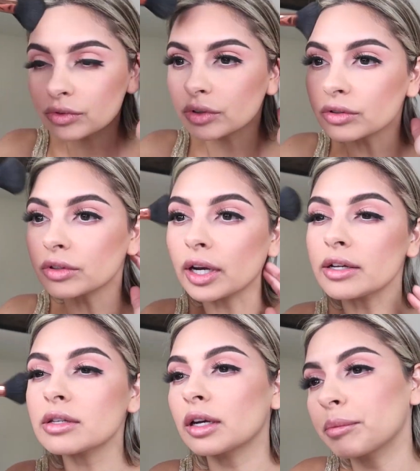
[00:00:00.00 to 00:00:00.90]
So
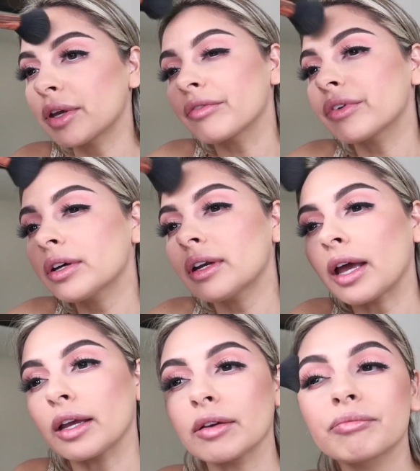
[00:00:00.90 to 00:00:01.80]
tonight's gonna be a fun
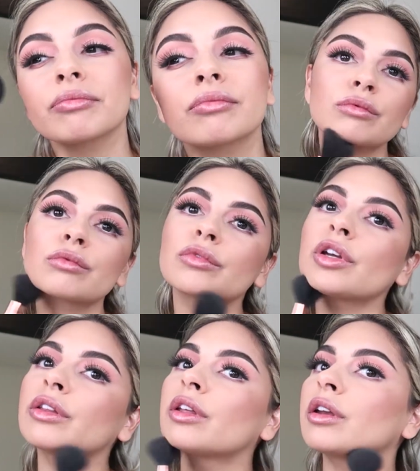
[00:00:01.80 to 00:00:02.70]
night.
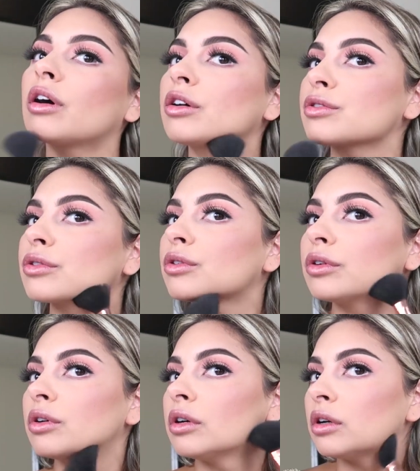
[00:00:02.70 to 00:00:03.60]
And then
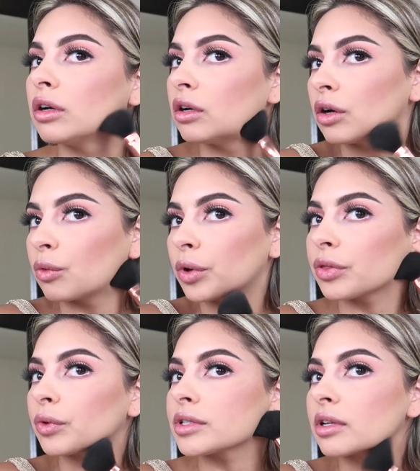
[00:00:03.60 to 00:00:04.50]
also
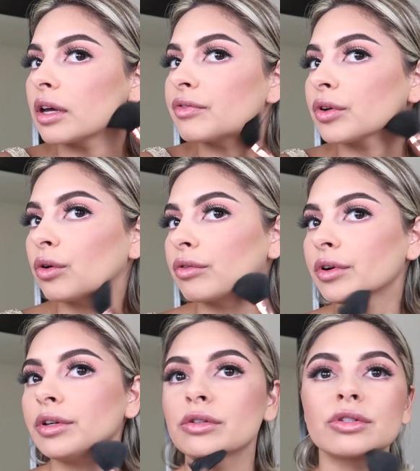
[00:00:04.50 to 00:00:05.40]
with what's left
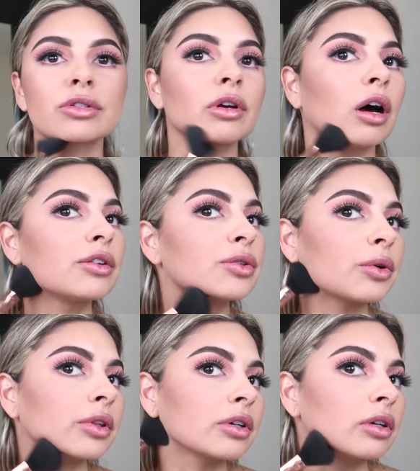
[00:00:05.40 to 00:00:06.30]
over, you just
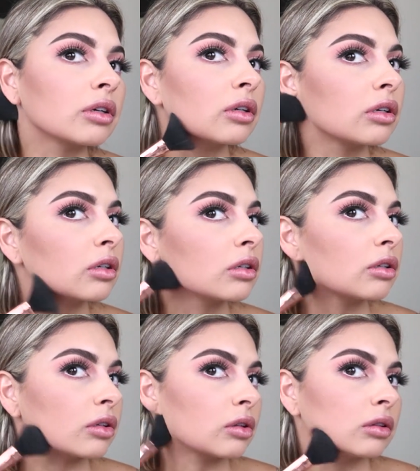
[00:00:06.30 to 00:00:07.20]
contour the
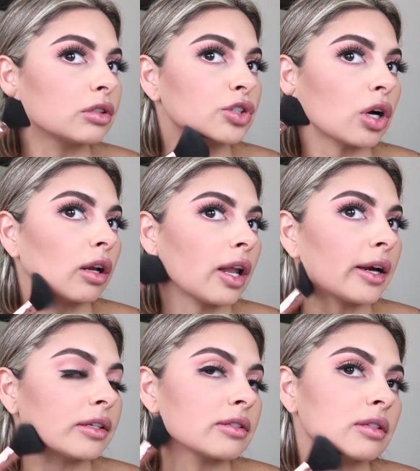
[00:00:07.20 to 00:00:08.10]

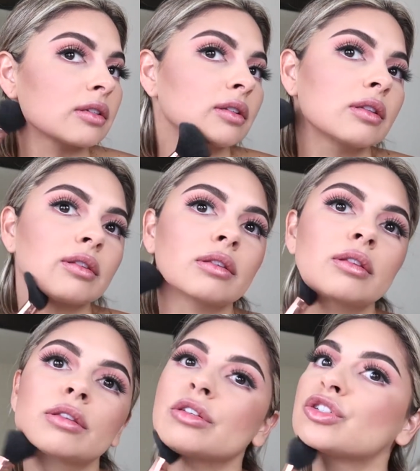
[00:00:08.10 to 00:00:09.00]
jawlines.
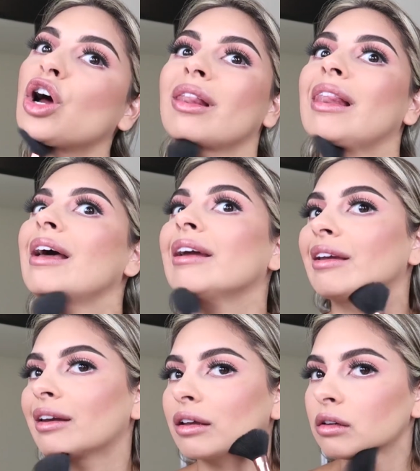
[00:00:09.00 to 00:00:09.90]
The
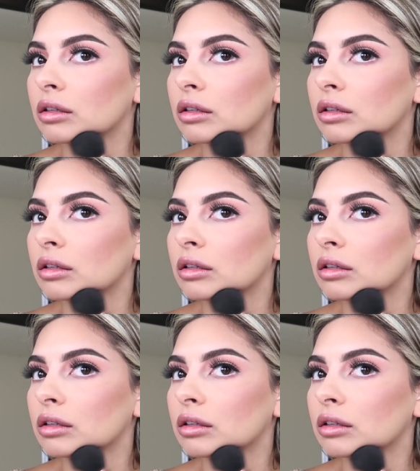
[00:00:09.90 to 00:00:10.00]
jawline.